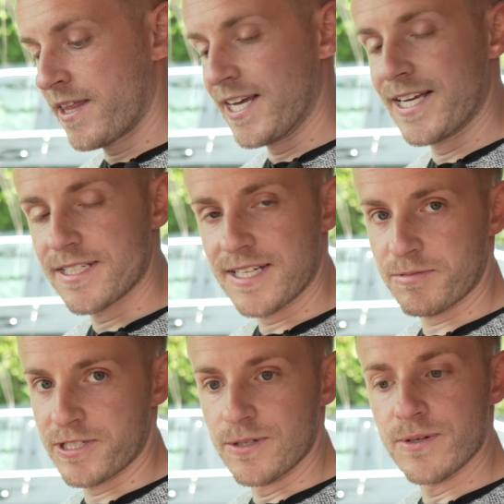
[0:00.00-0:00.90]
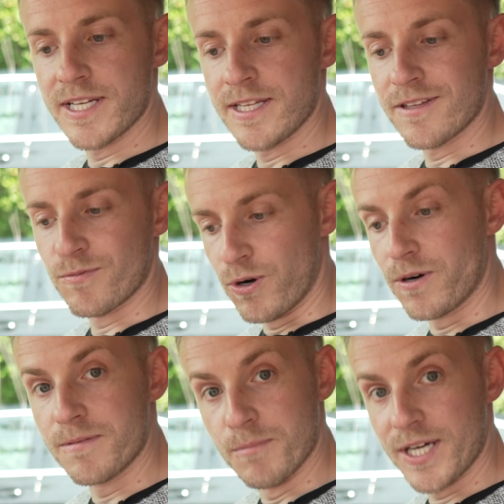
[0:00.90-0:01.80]
I think it's absolutely the
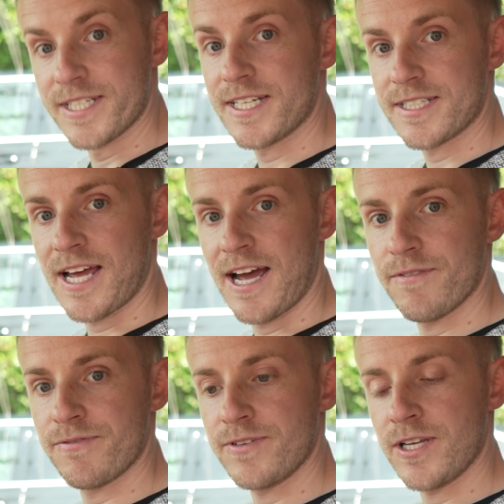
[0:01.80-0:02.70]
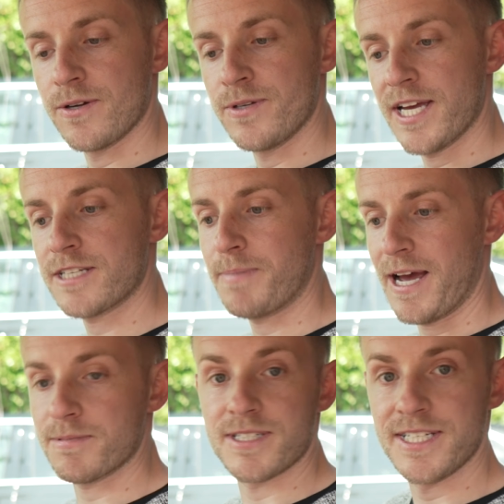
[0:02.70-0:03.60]
wrong mindset to have. Yes,
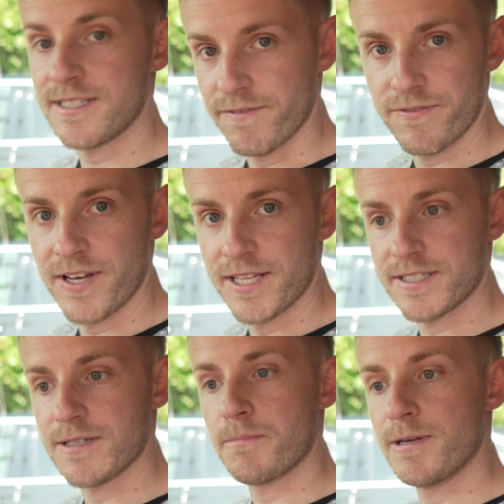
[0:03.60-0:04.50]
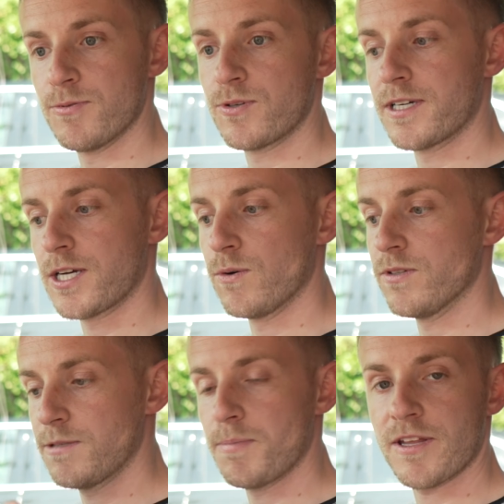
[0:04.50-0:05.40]
perhaps it is unfair that some people can go
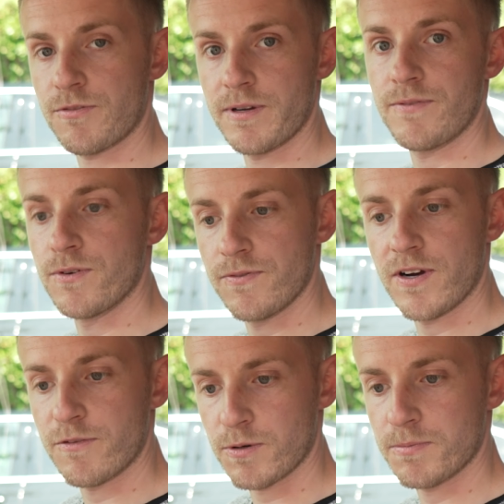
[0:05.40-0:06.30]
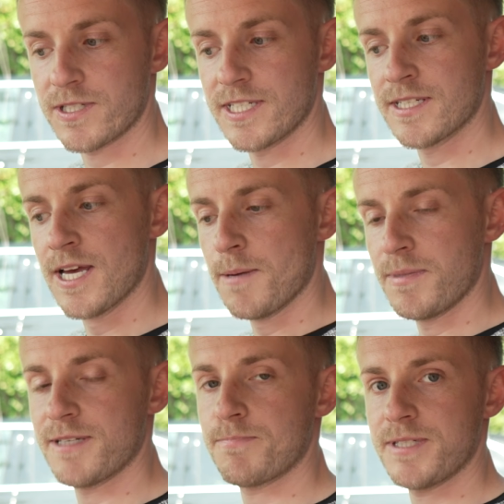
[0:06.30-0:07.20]
on to buy 3, 4, 5 properties,
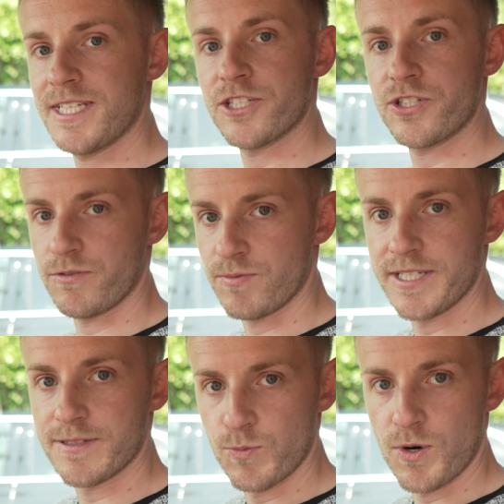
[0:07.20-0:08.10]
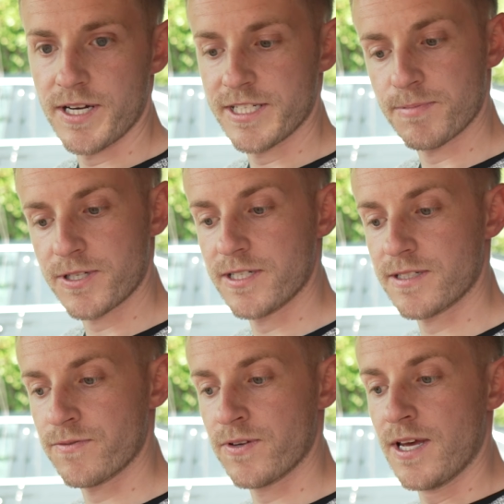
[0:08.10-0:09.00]
but there's potentially a reason why. It's
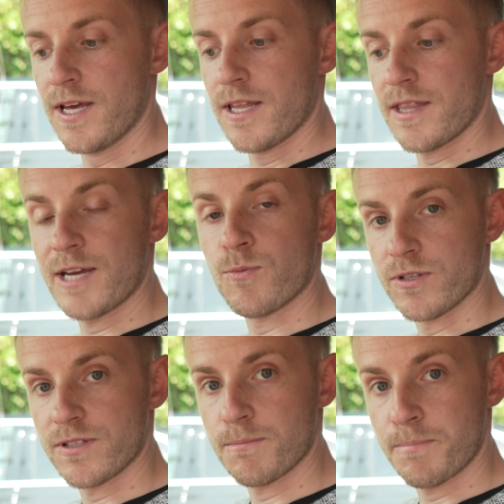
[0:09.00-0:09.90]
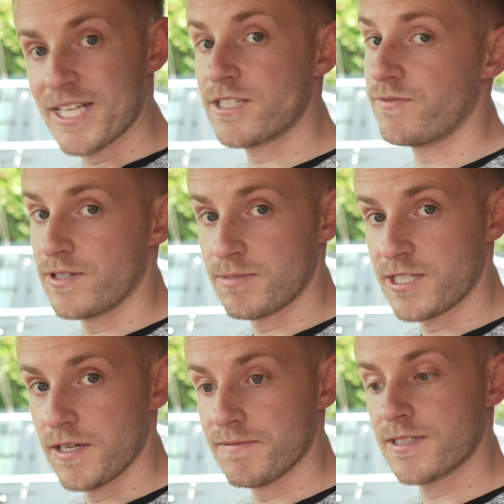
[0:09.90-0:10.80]
because of they want better for
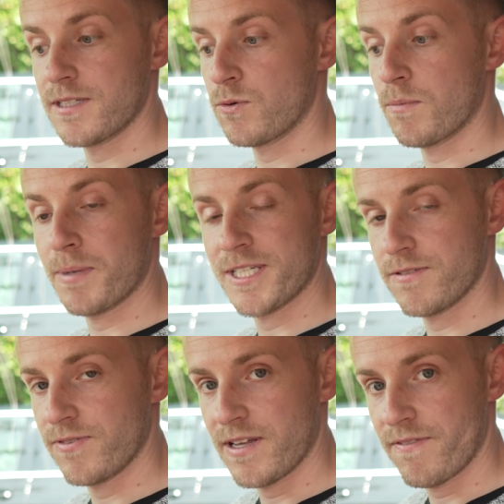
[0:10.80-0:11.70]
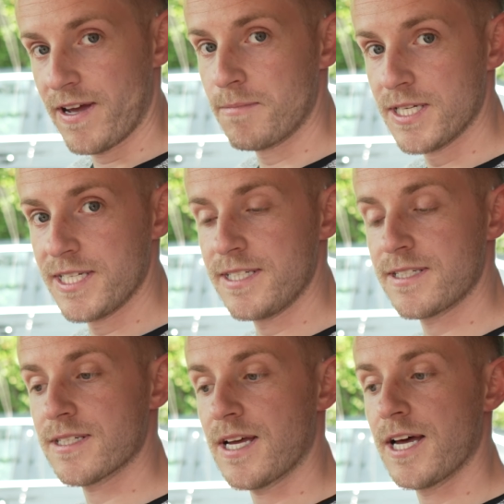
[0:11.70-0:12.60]
themselves, they want better for their
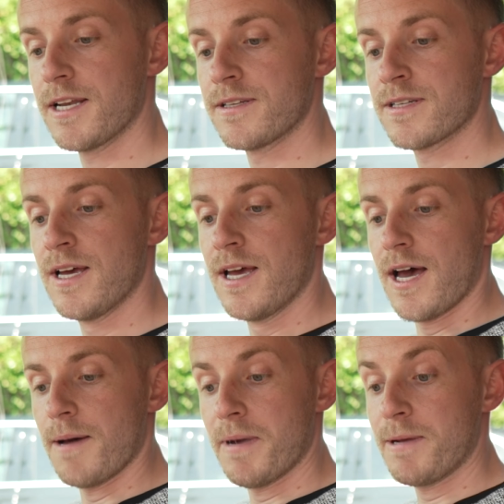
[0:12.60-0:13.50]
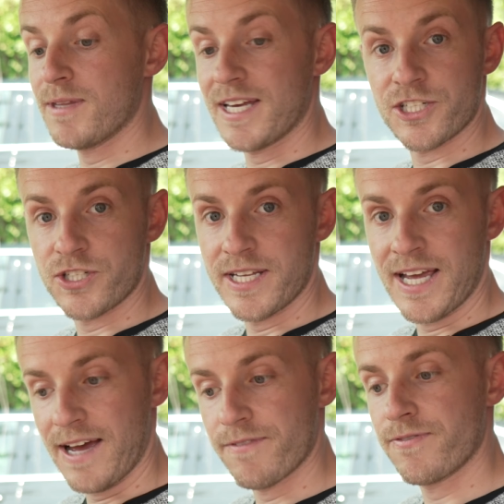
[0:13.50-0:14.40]
families, and maybe they actually
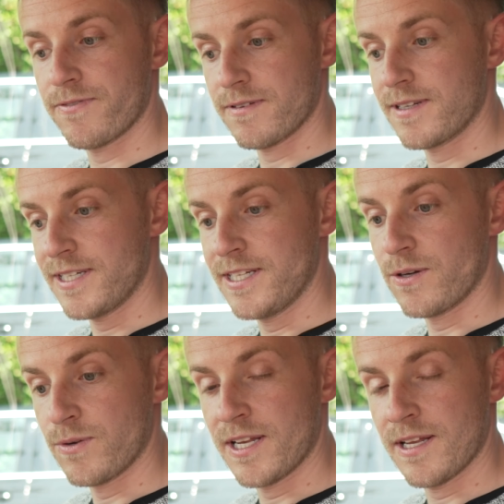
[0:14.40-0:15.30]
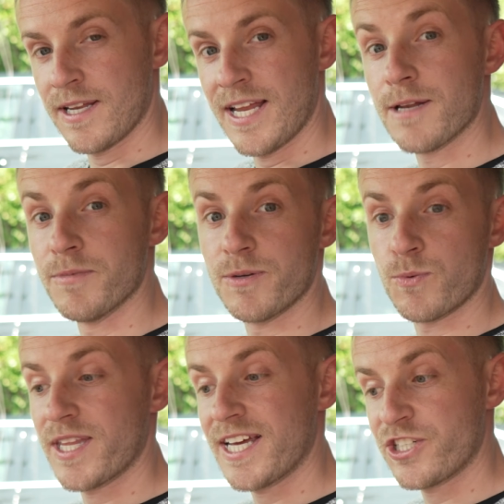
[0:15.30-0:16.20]
have an element
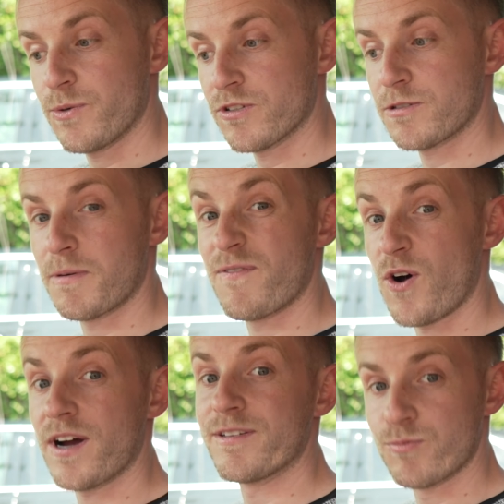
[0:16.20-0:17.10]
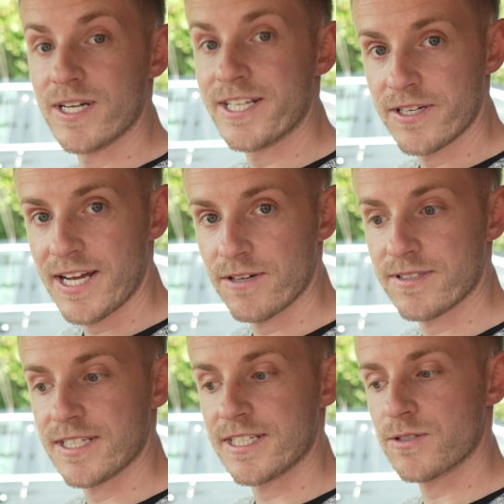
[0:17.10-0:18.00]
where they actually want to provide really good
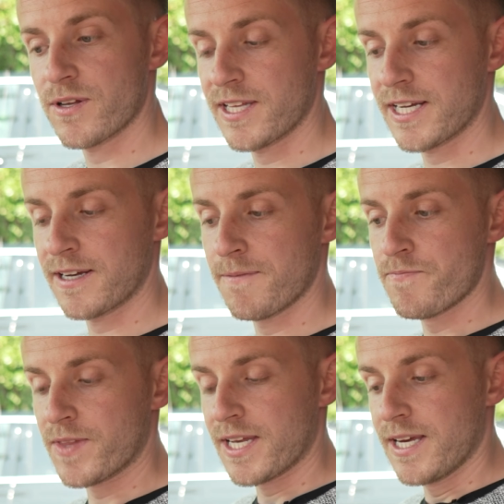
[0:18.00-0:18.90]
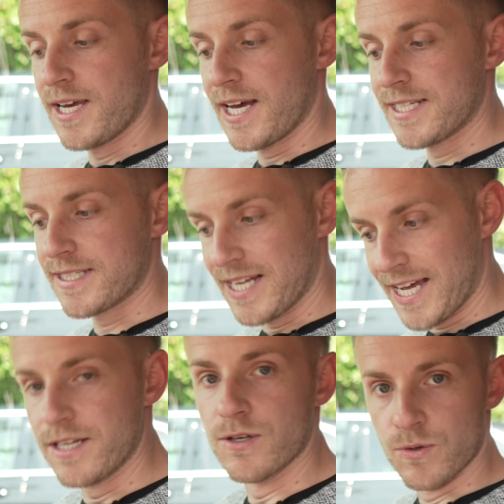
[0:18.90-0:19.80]
housing. So I think as
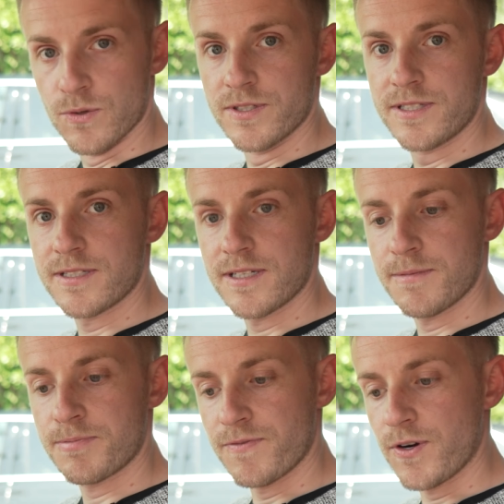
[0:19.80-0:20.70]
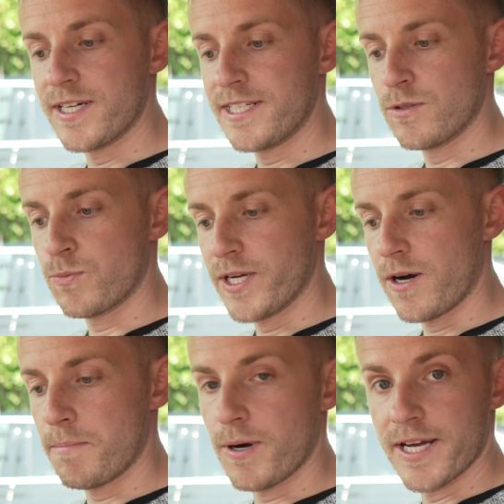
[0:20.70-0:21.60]
landlords, provided that we
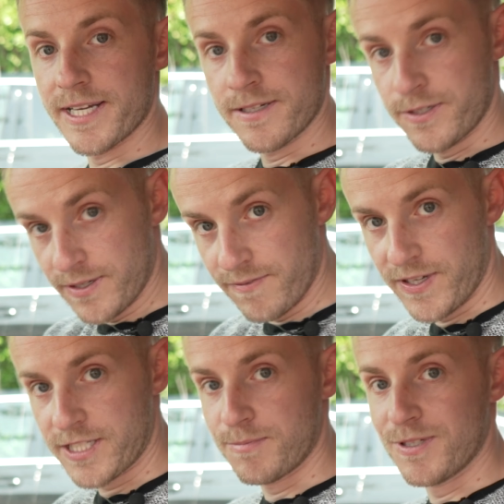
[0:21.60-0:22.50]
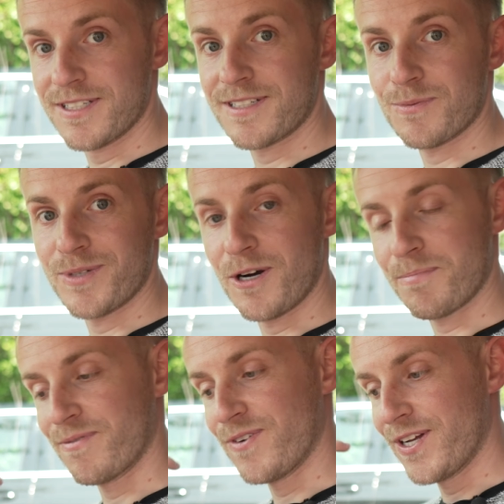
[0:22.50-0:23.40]
are buying good investments, we are
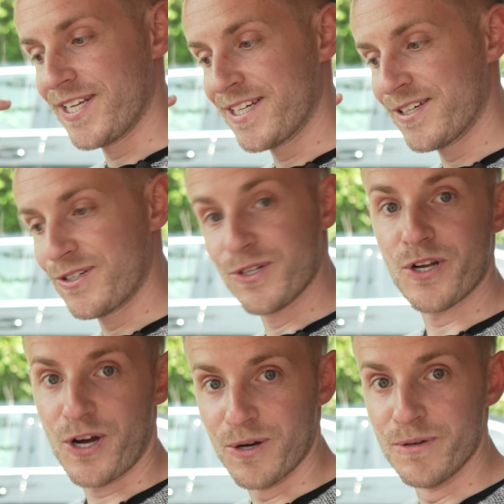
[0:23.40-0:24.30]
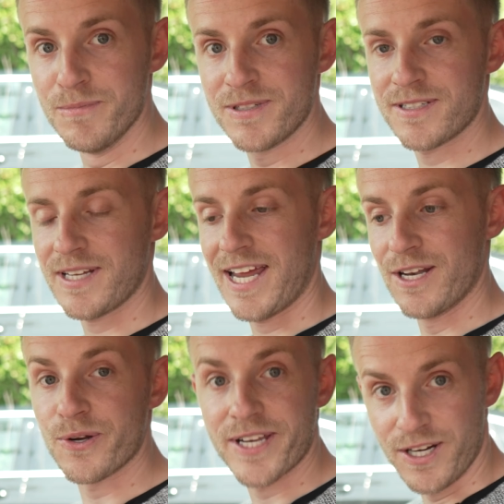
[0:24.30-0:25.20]
providing good homes
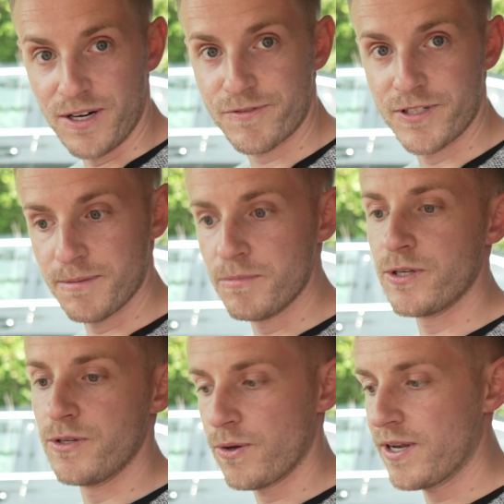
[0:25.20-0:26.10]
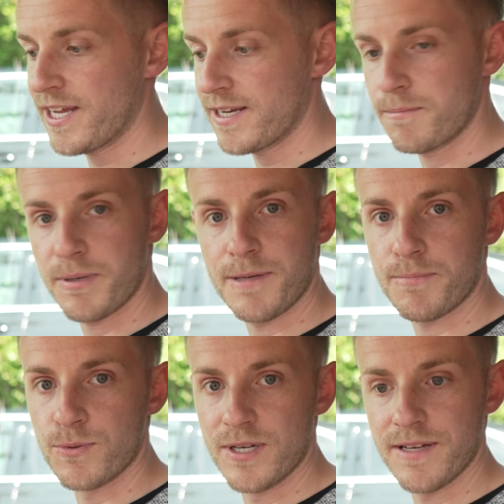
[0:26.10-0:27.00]
and looking after them, not letting
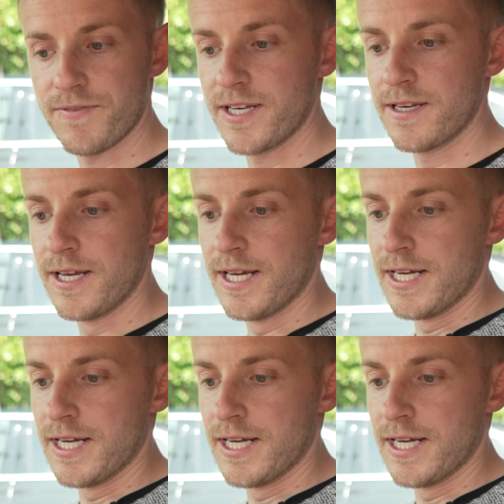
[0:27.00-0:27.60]
people live in